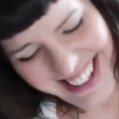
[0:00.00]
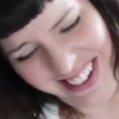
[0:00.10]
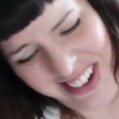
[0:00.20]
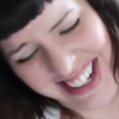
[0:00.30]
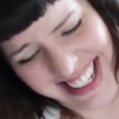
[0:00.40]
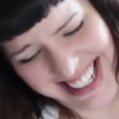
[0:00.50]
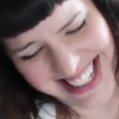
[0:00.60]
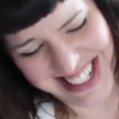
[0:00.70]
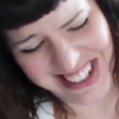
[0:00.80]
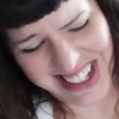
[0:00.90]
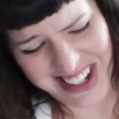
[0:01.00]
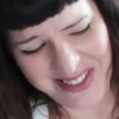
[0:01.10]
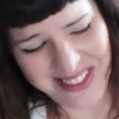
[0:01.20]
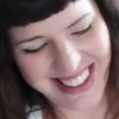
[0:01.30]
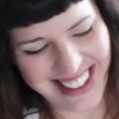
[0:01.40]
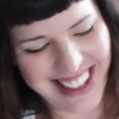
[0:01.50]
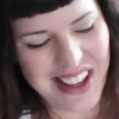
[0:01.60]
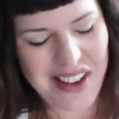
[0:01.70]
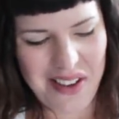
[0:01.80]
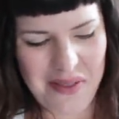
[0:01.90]
on Instagram.
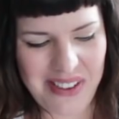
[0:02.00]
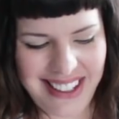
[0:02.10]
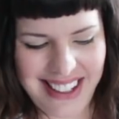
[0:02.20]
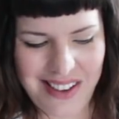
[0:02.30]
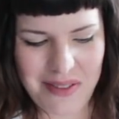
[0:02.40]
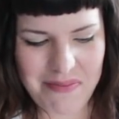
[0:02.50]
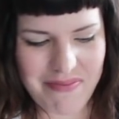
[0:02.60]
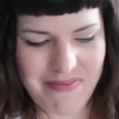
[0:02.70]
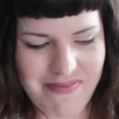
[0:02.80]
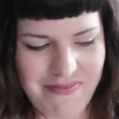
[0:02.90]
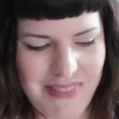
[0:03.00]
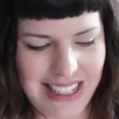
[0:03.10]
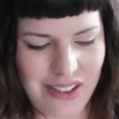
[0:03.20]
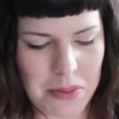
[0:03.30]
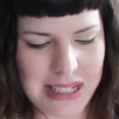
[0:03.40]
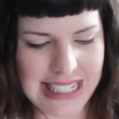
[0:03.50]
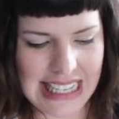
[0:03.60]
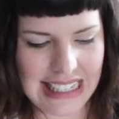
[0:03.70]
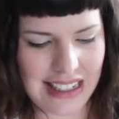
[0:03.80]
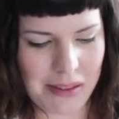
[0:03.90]
But yeah, make no
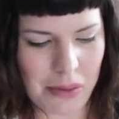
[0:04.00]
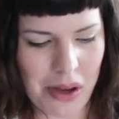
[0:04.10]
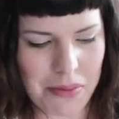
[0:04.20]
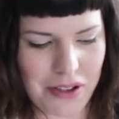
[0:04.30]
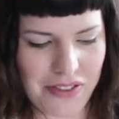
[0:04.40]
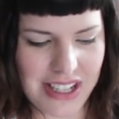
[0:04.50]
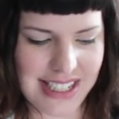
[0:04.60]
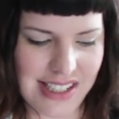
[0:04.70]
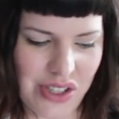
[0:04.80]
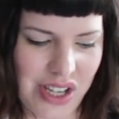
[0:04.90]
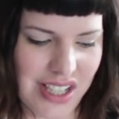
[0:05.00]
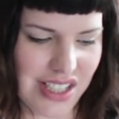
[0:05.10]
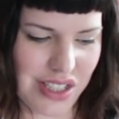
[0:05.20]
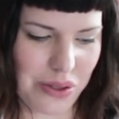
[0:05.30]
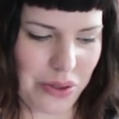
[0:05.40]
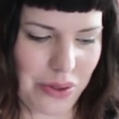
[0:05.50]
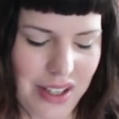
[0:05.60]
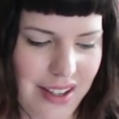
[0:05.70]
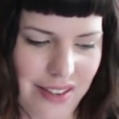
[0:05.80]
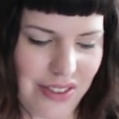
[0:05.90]
mistake, I am not perfect. I do not do
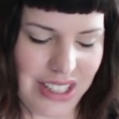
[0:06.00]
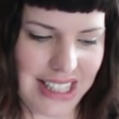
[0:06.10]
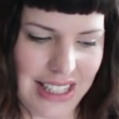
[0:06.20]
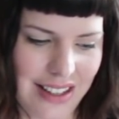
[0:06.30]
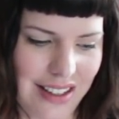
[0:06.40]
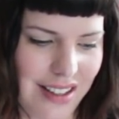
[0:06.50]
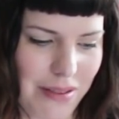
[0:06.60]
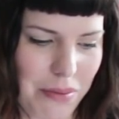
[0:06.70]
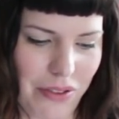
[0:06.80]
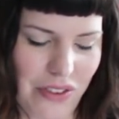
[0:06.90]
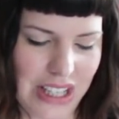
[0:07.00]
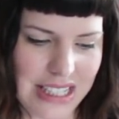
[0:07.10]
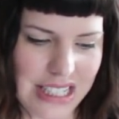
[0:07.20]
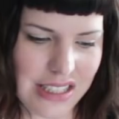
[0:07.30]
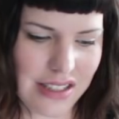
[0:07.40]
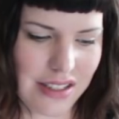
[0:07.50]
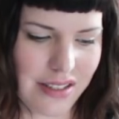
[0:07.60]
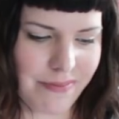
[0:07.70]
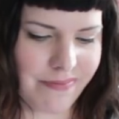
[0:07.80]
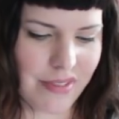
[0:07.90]
everything perfect.
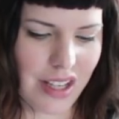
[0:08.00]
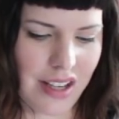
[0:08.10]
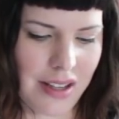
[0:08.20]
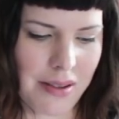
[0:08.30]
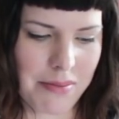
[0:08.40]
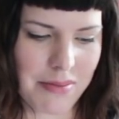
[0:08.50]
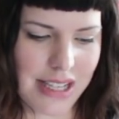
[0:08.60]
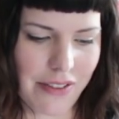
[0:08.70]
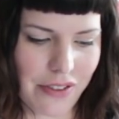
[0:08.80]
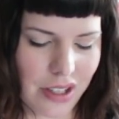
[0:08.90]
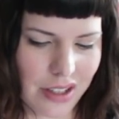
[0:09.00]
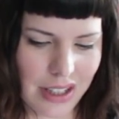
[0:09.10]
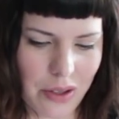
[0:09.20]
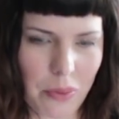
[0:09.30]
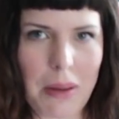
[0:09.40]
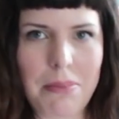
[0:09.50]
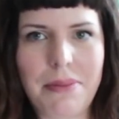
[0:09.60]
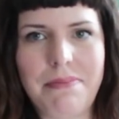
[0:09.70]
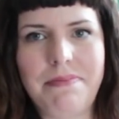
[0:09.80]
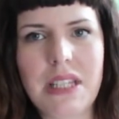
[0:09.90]
I am definitely a whip
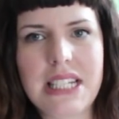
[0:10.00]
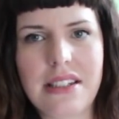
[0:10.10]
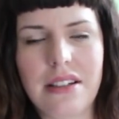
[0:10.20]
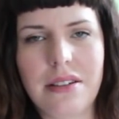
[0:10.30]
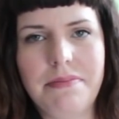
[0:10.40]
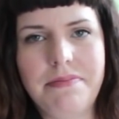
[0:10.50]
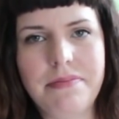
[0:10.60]
still.